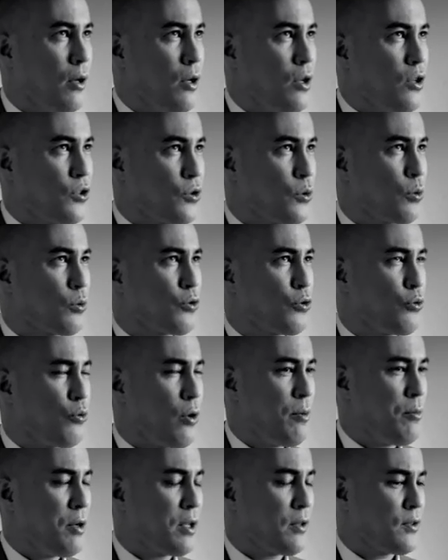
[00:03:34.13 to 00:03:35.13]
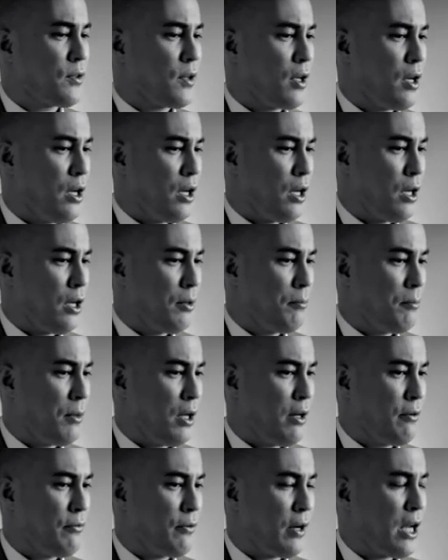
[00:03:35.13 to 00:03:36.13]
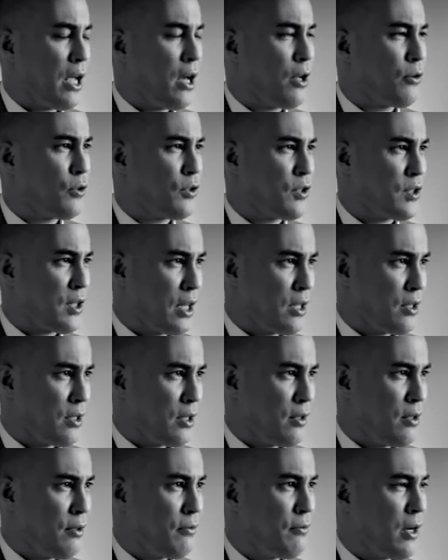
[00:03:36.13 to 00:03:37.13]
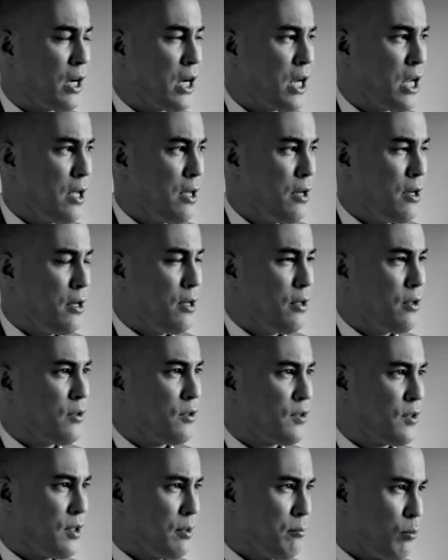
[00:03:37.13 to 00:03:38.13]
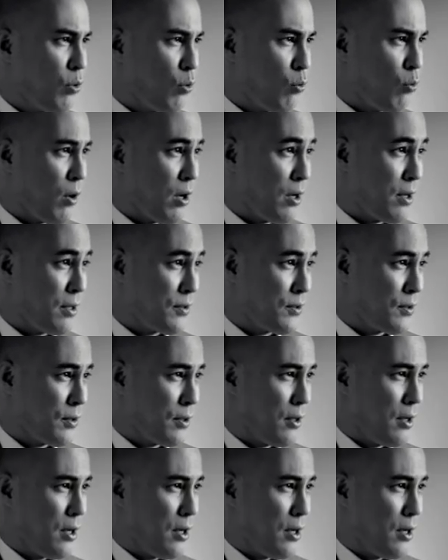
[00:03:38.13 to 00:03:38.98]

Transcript: Song ceramics um, are very understated, they're very simple wares.